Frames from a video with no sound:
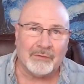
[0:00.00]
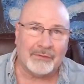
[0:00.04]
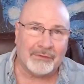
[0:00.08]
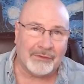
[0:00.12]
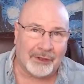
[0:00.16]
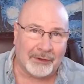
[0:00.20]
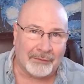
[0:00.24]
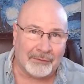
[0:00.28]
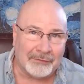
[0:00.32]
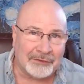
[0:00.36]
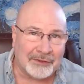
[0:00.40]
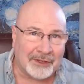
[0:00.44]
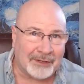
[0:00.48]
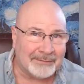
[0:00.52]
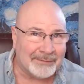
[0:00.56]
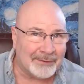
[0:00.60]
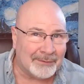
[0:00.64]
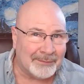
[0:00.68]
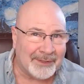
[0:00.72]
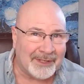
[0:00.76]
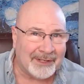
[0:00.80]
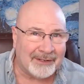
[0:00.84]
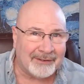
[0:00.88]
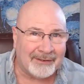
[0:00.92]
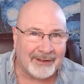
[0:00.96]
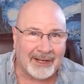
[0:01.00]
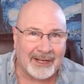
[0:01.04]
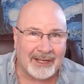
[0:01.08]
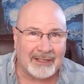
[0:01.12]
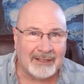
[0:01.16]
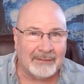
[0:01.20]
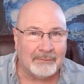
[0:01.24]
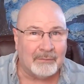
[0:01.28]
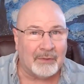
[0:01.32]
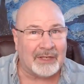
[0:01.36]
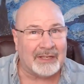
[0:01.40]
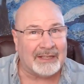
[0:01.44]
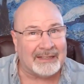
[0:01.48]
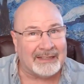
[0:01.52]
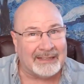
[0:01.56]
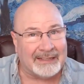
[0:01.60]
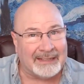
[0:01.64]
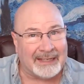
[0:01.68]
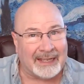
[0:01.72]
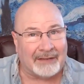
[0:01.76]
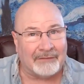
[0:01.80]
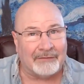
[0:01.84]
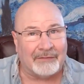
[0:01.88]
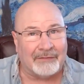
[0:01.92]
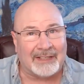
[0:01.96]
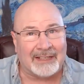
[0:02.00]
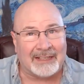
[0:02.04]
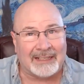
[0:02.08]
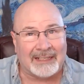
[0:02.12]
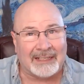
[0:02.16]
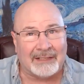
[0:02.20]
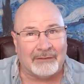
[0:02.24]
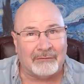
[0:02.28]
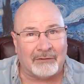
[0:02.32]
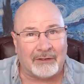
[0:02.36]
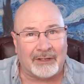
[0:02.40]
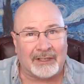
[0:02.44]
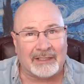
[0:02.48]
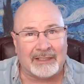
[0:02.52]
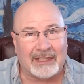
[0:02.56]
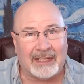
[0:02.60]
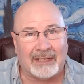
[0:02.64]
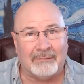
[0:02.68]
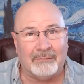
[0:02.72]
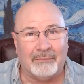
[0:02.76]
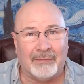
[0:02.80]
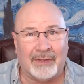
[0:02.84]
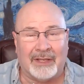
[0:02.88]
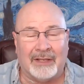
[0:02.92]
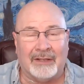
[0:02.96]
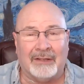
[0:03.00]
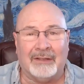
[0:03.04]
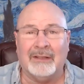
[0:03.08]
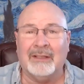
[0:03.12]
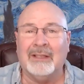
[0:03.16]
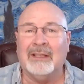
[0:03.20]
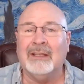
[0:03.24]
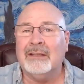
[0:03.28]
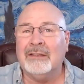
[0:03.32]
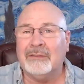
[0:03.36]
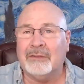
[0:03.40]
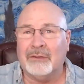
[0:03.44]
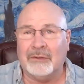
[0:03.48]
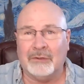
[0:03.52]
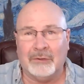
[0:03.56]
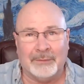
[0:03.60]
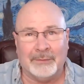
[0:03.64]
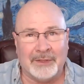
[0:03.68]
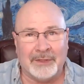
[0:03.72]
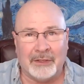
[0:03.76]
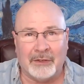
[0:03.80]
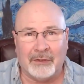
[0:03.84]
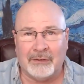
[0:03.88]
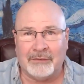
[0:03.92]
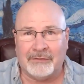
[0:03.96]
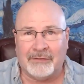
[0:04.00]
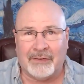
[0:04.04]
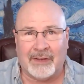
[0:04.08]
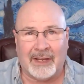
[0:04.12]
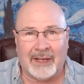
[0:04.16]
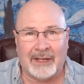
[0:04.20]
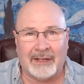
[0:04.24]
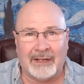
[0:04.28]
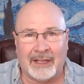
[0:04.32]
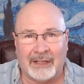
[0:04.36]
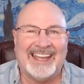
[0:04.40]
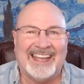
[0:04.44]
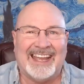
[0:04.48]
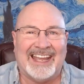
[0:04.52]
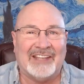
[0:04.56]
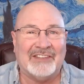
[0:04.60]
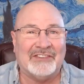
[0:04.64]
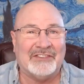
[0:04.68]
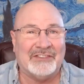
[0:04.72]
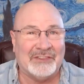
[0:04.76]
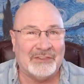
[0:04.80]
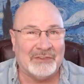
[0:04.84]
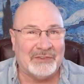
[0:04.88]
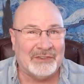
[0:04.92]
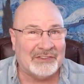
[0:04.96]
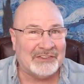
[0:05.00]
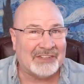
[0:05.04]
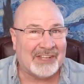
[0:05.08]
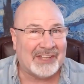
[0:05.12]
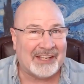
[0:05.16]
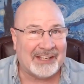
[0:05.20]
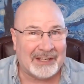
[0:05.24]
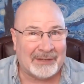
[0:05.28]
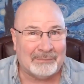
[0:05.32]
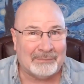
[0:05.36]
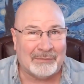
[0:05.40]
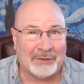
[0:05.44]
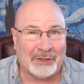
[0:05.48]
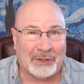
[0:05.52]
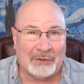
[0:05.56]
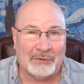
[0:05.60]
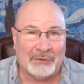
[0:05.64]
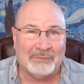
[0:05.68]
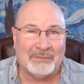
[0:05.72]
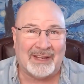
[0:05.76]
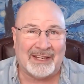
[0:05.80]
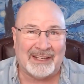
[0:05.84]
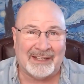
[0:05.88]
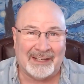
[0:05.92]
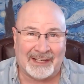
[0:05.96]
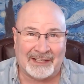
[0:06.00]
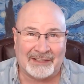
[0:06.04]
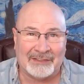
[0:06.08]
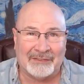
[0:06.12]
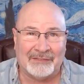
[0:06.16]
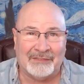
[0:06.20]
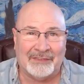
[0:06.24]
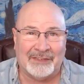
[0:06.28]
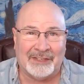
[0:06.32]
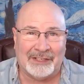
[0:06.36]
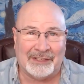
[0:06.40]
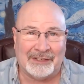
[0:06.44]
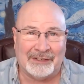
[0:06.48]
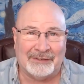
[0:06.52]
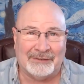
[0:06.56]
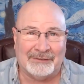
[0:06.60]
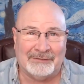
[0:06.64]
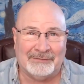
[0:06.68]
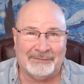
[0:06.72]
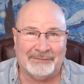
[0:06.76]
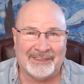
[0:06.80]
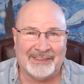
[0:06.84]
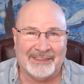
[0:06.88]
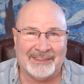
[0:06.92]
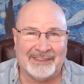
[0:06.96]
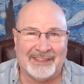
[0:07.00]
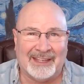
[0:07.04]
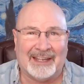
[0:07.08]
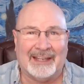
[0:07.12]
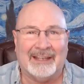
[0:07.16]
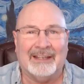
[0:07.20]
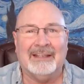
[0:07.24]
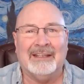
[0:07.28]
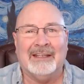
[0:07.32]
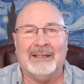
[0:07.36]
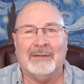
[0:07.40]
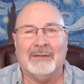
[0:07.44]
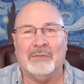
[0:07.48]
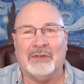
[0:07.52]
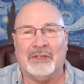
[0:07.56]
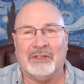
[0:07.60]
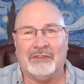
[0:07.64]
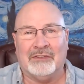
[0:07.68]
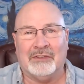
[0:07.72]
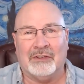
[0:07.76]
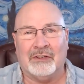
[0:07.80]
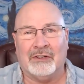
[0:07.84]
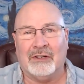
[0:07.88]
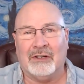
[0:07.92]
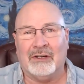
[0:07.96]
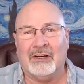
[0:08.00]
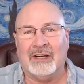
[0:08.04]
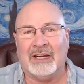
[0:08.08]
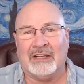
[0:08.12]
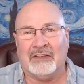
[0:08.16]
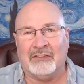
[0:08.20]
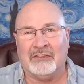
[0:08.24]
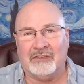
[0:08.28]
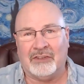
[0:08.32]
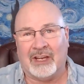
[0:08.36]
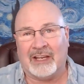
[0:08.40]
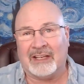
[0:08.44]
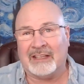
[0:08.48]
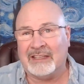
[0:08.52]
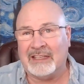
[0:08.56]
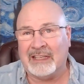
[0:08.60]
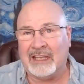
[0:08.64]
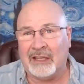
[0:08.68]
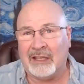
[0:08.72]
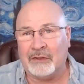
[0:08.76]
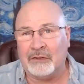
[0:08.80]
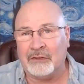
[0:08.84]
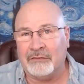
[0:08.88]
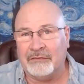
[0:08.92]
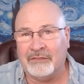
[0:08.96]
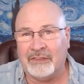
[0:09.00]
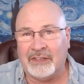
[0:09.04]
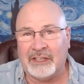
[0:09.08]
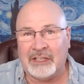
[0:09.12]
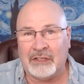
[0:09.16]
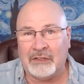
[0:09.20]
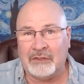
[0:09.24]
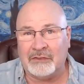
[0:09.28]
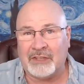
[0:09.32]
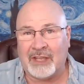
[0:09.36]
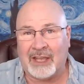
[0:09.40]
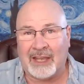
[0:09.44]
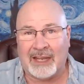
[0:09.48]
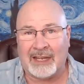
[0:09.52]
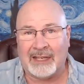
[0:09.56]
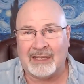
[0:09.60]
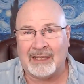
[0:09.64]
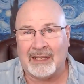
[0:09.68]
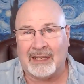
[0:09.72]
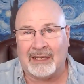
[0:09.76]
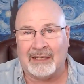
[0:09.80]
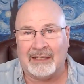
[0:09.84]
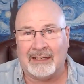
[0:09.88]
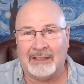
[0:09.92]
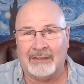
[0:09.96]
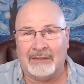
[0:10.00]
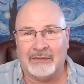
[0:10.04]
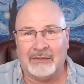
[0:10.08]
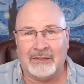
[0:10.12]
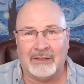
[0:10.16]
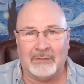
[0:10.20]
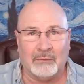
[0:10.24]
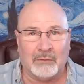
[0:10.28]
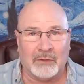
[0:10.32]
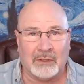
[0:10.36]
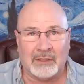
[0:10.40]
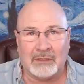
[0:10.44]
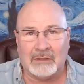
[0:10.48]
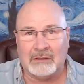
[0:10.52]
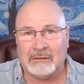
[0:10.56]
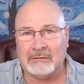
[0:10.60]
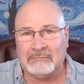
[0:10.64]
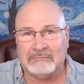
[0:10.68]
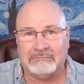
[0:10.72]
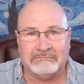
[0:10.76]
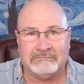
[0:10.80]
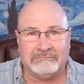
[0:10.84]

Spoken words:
Thumbs up will be great, but definitely ring that bell so you'll be notified as soon as I upload my next video. Now, be sure and check the other videos highlighted somewhere